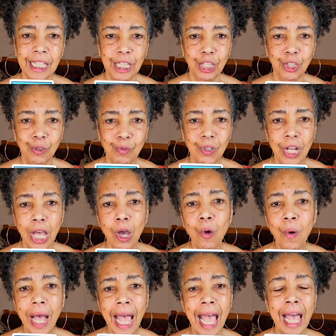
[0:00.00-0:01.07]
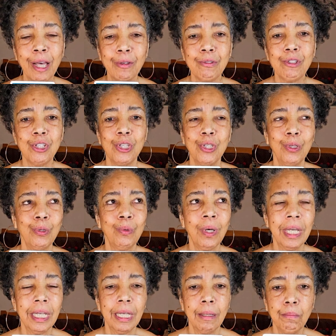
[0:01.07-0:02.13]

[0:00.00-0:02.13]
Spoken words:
that you know how to